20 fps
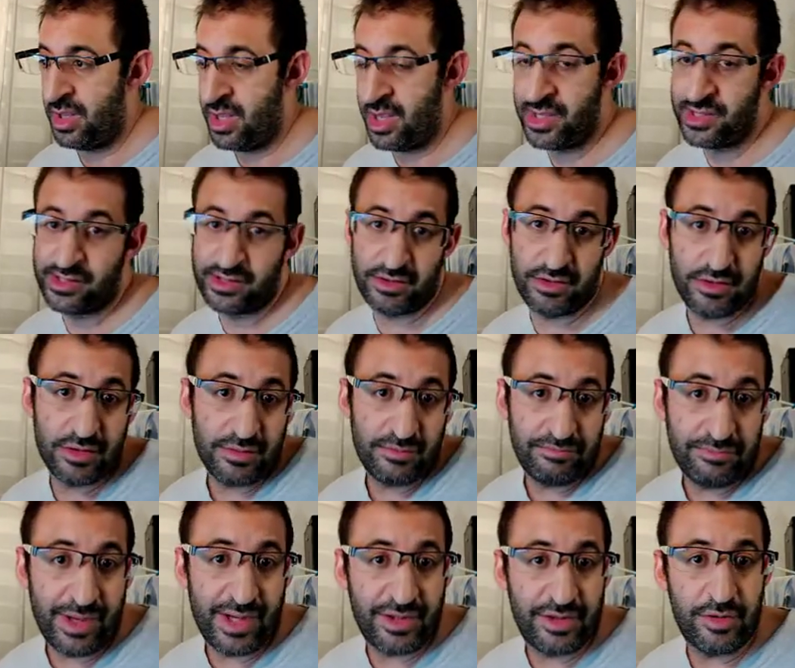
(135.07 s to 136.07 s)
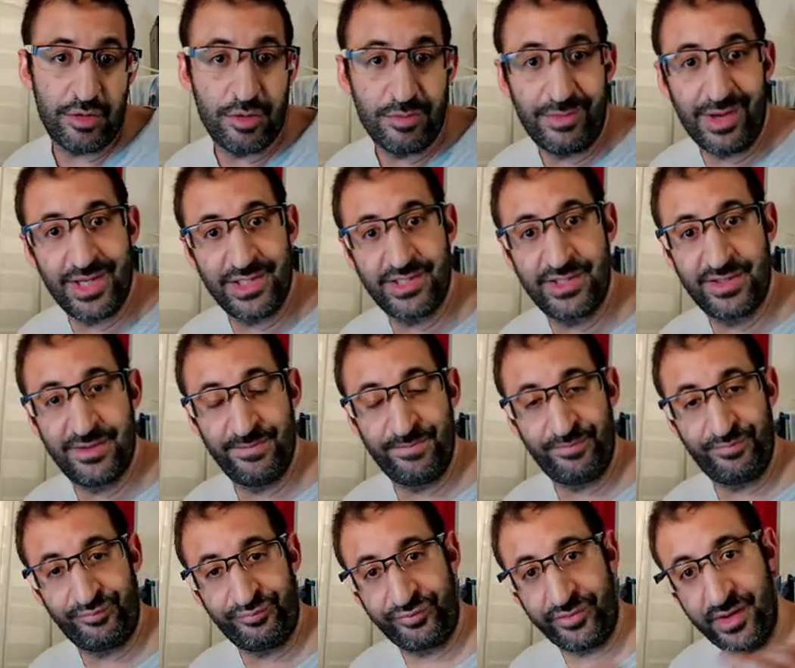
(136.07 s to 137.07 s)
Yes, but you must
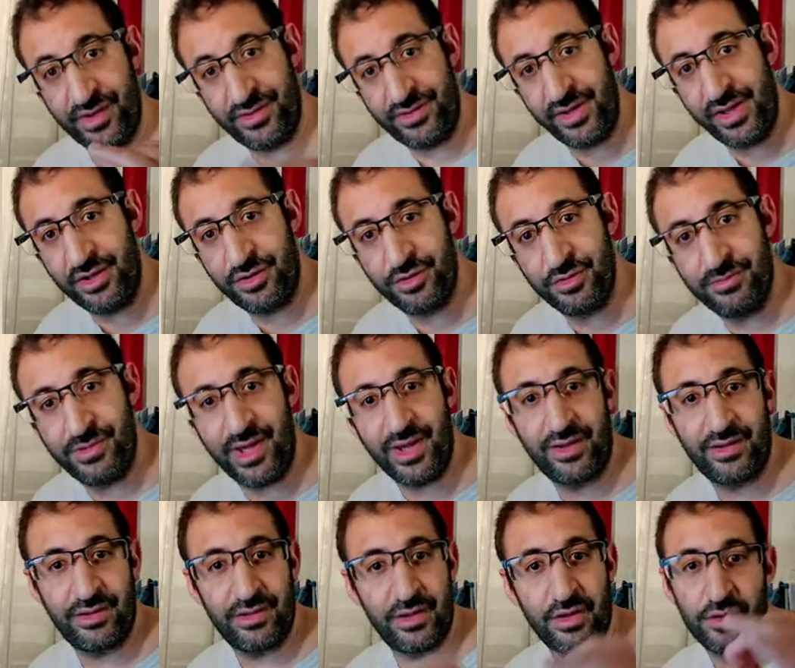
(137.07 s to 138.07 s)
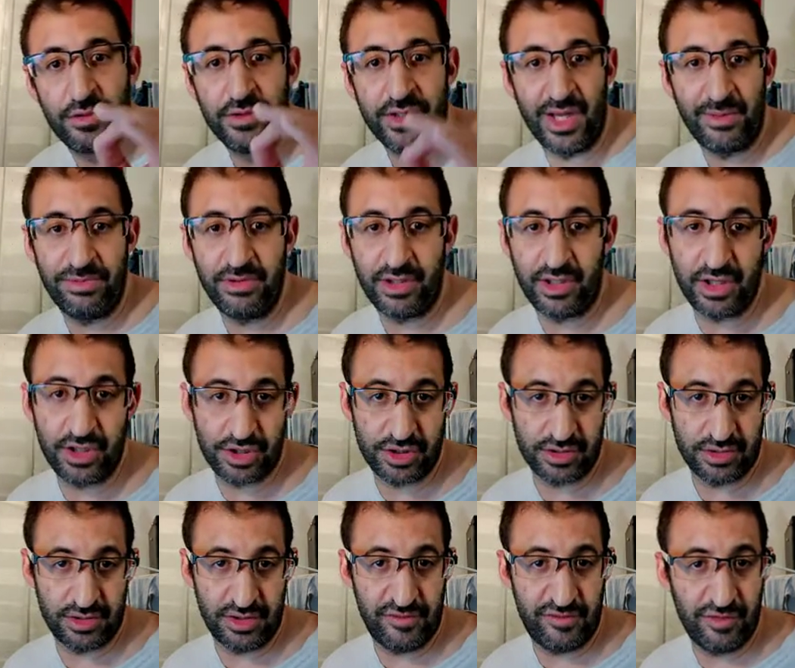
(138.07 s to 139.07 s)
think to make good
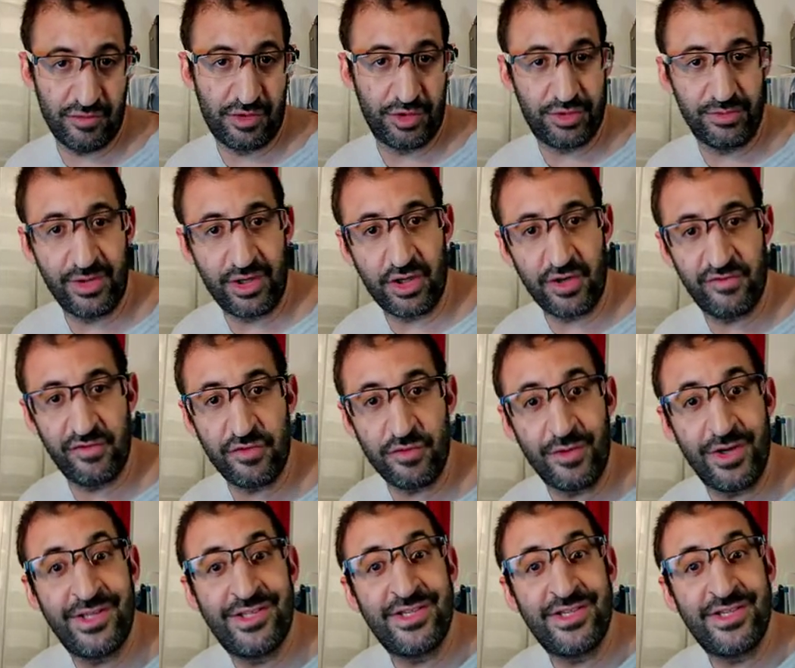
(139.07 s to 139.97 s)
application if you want to make revenue.